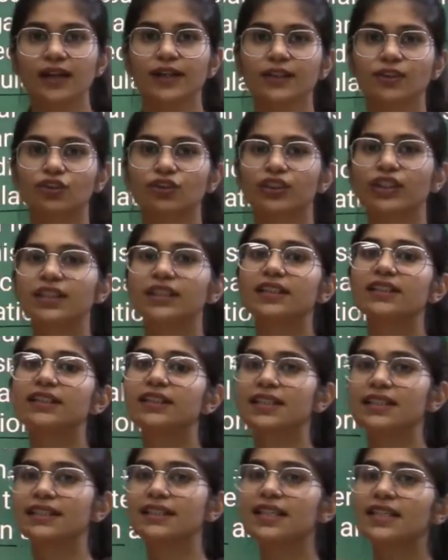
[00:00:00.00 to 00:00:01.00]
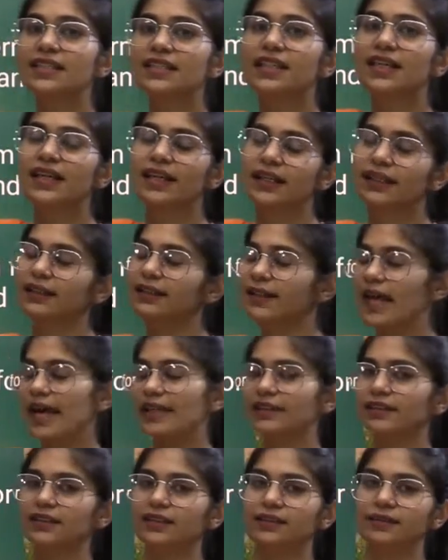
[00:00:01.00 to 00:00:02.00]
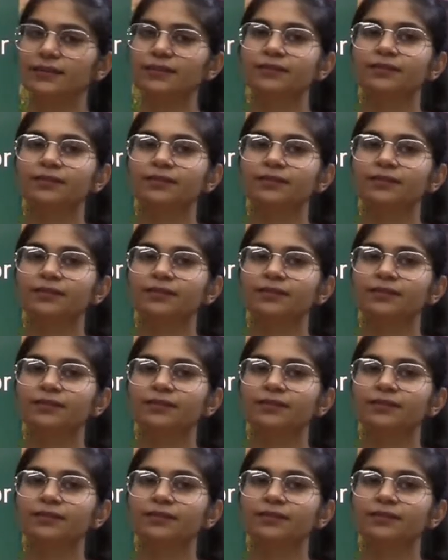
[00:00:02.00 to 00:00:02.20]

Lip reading: So this is death.